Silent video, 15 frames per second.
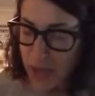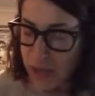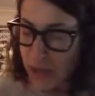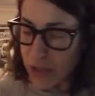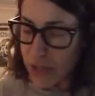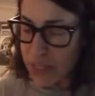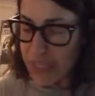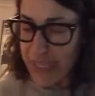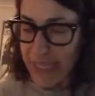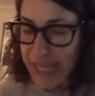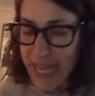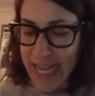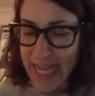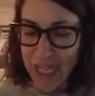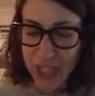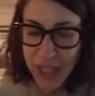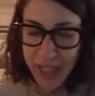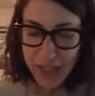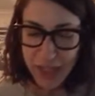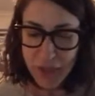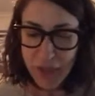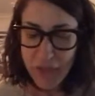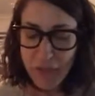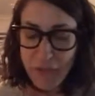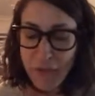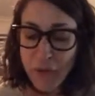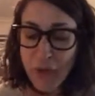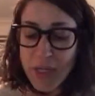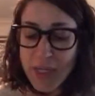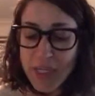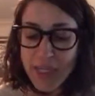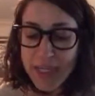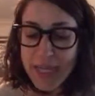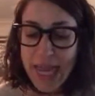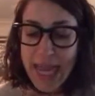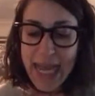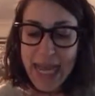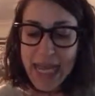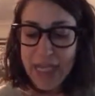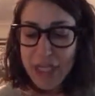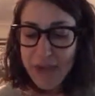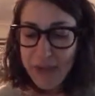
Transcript: There's stages. So the first stage